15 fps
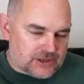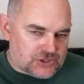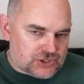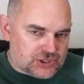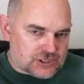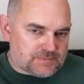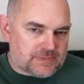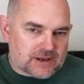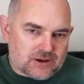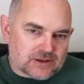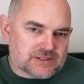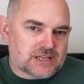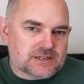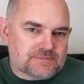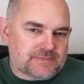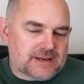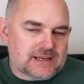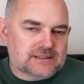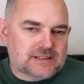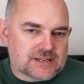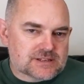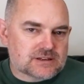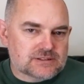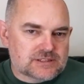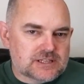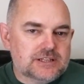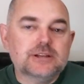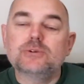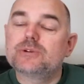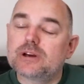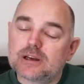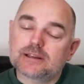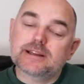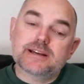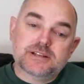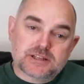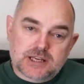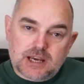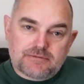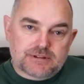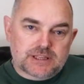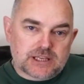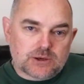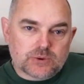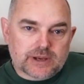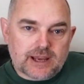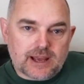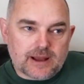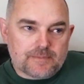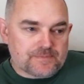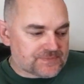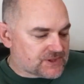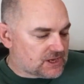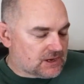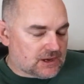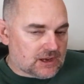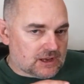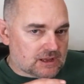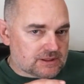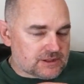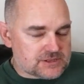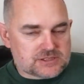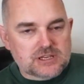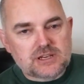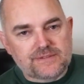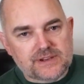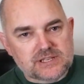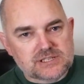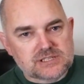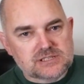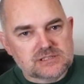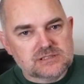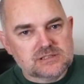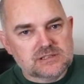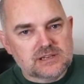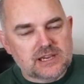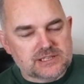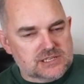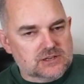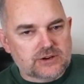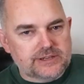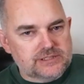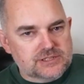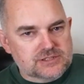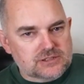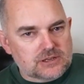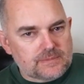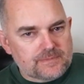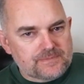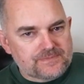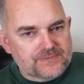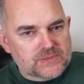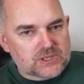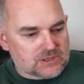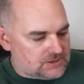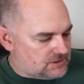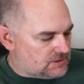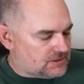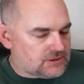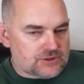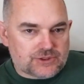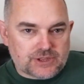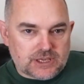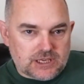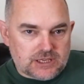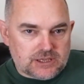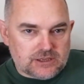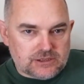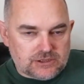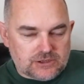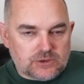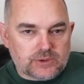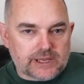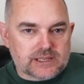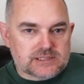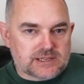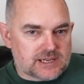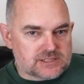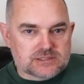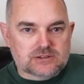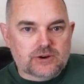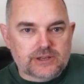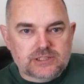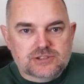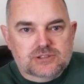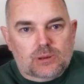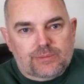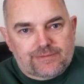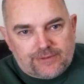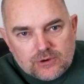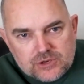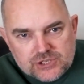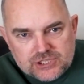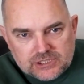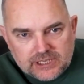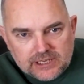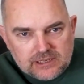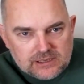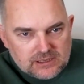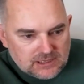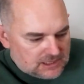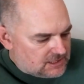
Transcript: that just because it's being discontinued, at least here in the UK, the service isn't going to stop. The unit isn't going to stop functioning.